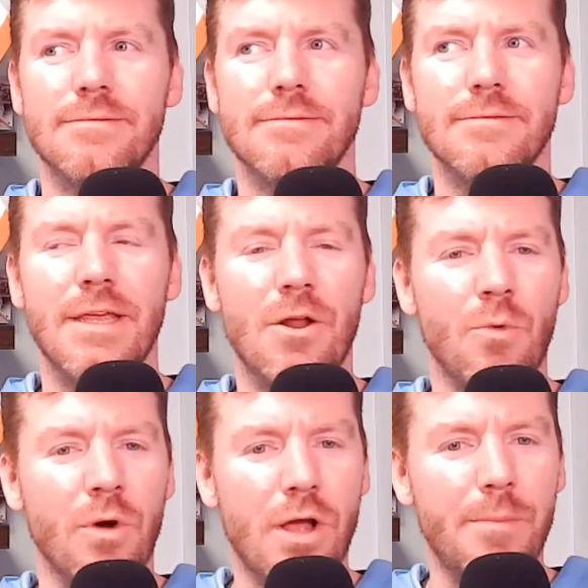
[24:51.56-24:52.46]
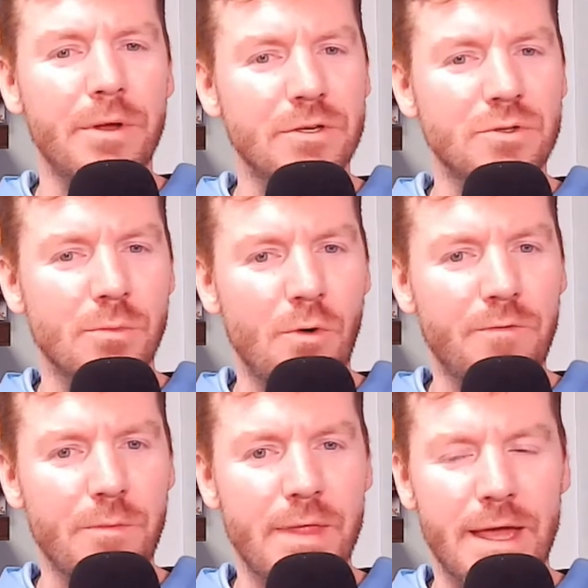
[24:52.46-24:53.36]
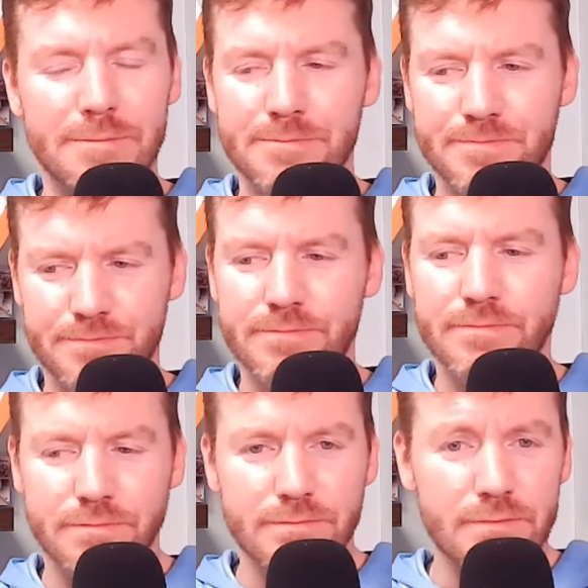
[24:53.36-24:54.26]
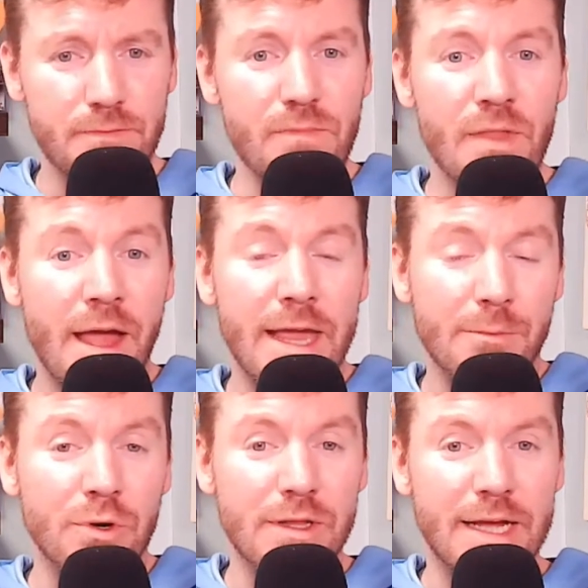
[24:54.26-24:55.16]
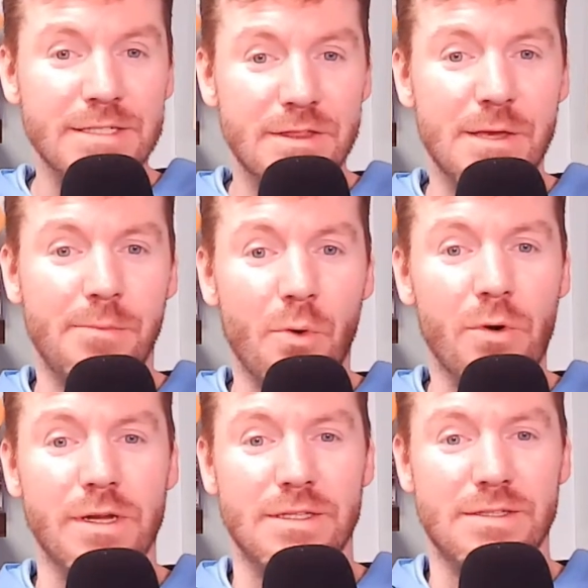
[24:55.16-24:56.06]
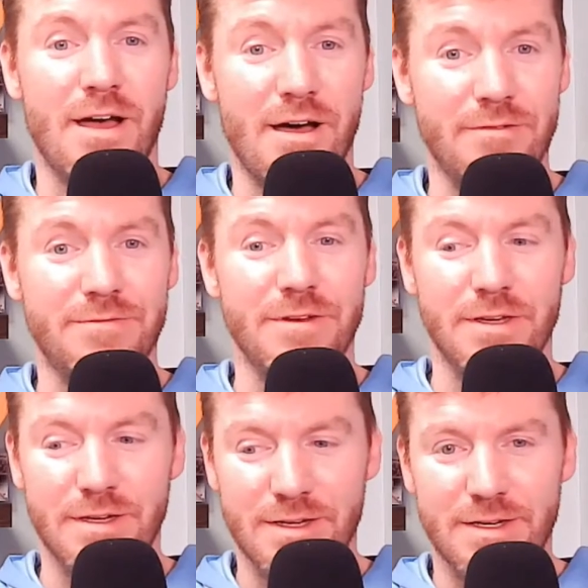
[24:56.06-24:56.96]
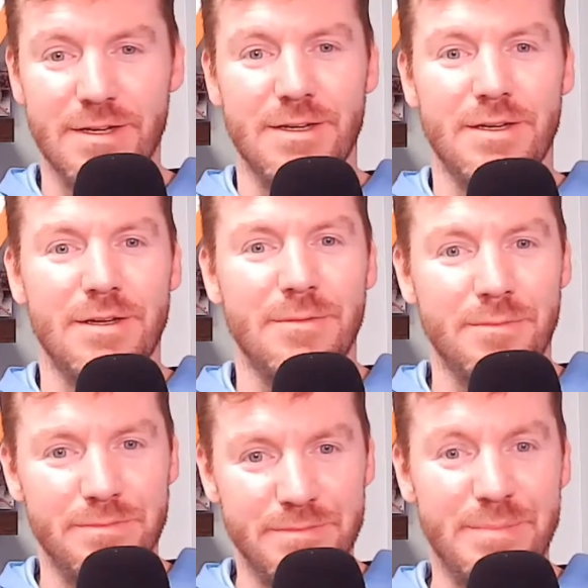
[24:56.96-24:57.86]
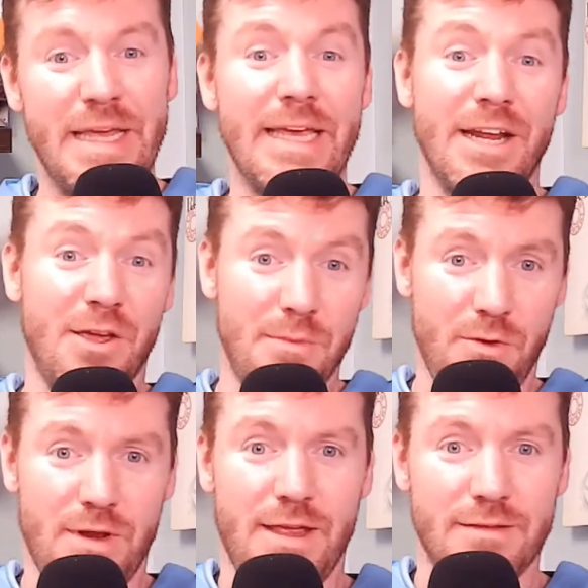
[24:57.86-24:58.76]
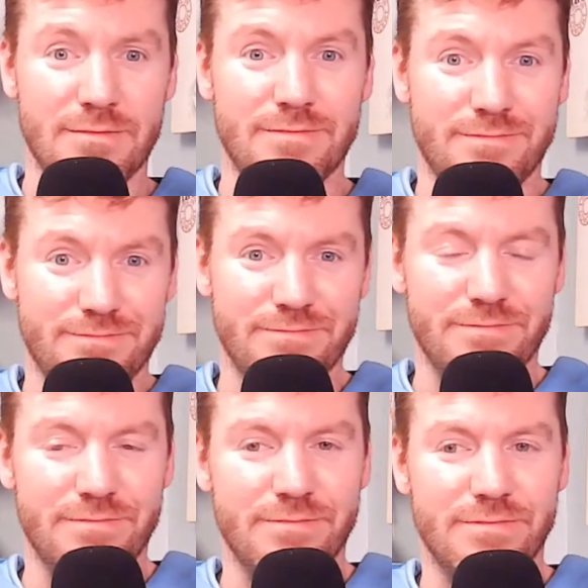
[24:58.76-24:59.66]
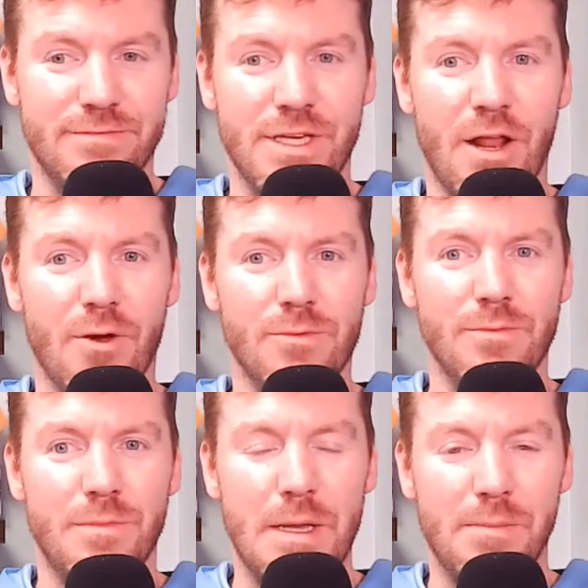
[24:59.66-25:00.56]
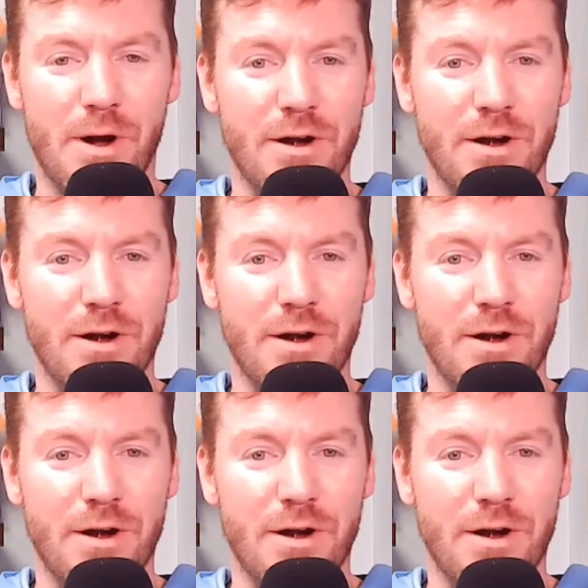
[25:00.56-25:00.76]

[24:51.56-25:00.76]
we're a couple of years removed from that, I am realizing the importance of being in a community, being part of